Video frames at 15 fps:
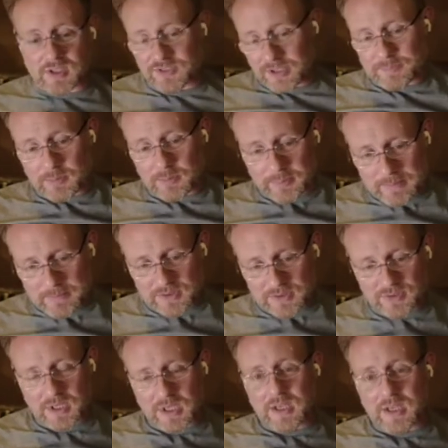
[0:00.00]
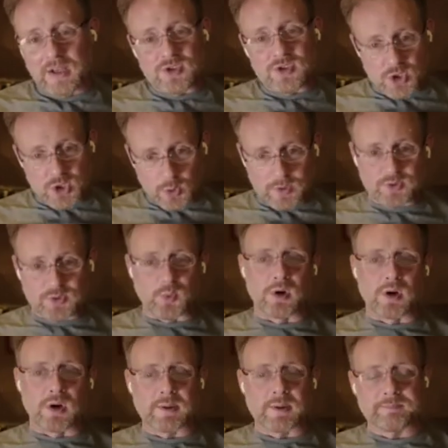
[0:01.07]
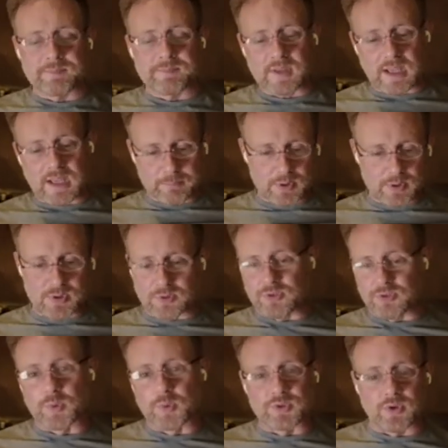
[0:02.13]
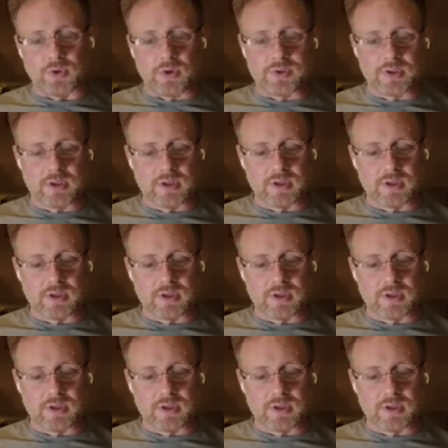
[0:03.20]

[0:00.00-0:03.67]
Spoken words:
It's up to payments to do its work and produce the result.